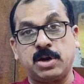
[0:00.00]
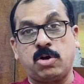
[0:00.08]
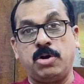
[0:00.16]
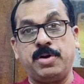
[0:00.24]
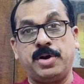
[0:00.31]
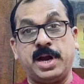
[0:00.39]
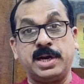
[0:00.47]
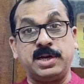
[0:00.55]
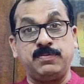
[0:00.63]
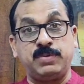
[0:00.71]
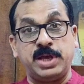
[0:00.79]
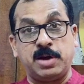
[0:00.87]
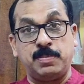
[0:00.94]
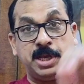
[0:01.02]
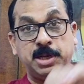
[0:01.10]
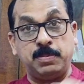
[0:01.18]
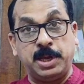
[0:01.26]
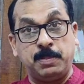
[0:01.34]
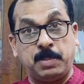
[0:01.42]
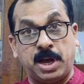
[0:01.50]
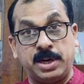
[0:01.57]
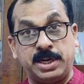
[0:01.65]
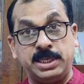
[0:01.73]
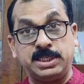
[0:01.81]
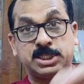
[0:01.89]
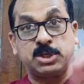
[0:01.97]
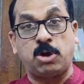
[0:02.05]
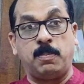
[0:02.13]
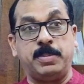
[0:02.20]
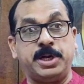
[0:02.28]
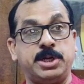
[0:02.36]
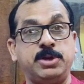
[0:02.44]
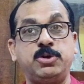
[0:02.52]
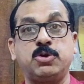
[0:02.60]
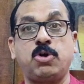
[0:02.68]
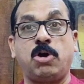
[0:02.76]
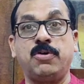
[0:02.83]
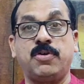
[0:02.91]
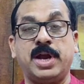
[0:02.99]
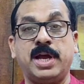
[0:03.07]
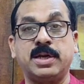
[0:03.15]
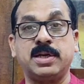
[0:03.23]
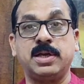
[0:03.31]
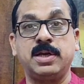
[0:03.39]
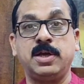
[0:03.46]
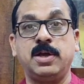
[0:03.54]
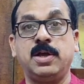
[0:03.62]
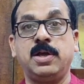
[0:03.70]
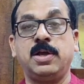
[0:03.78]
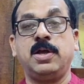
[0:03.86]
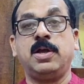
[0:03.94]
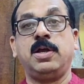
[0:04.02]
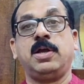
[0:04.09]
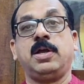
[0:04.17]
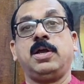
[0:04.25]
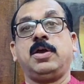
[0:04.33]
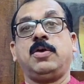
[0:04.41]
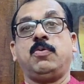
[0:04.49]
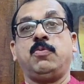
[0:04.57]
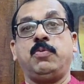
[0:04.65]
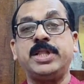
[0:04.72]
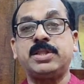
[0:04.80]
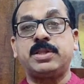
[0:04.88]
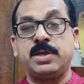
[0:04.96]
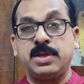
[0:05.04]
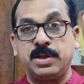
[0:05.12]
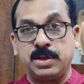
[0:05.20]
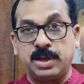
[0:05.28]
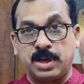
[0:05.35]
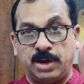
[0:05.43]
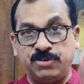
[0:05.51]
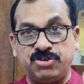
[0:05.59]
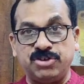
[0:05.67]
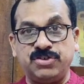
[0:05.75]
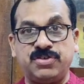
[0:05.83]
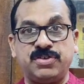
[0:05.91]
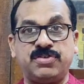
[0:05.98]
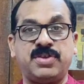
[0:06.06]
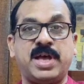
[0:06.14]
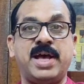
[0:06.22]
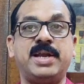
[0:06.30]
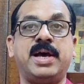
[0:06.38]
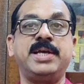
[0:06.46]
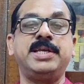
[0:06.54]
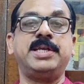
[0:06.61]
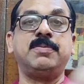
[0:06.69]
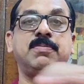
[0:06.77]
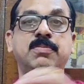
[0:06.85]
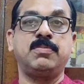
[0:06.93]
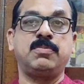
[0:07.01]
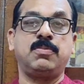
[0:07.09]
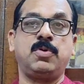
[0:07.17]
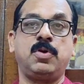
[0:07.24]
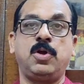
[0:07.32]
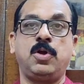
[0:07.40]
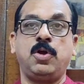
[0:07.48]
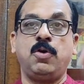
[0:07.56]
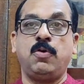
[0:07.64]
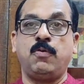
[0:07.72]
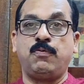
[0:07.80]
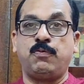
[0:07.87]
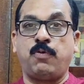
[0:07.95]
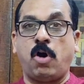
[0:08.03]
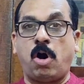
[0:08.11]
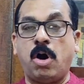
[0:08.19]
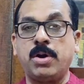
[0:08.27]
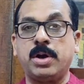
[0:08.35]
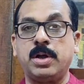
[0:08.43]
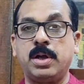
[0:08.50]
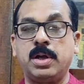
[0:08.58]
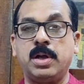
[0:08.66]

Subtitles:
contract if they are made by parties competent to contract with consensus ad item for